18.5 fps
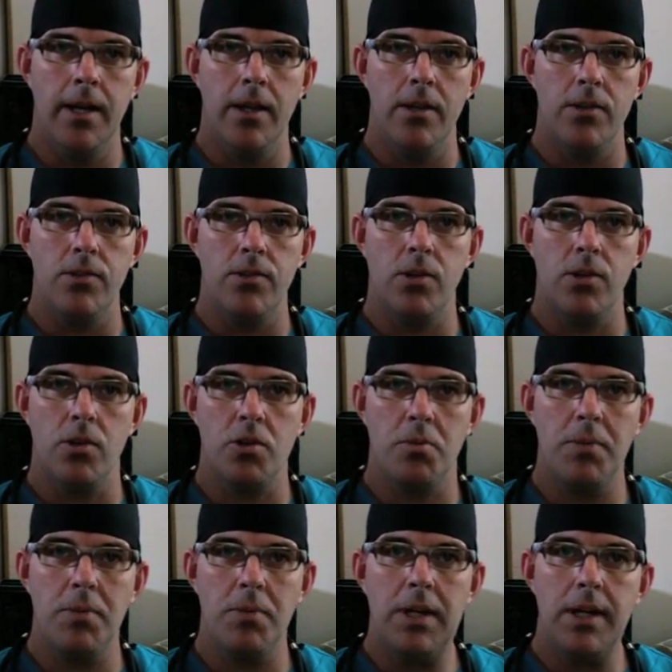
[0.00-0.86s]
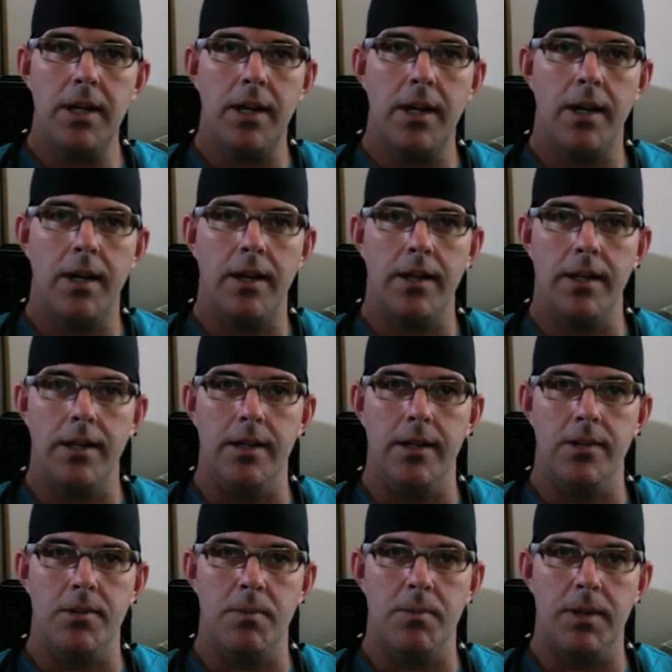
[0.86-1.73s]
Social media
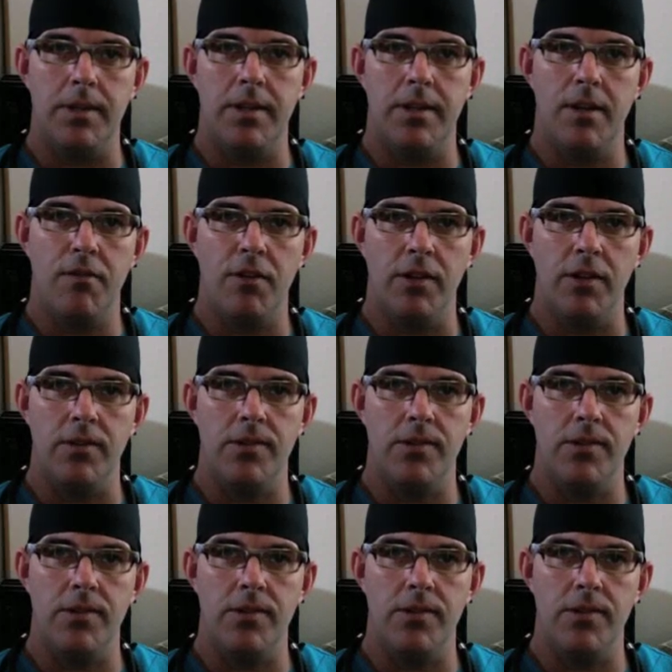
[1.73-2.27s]
is a bit different,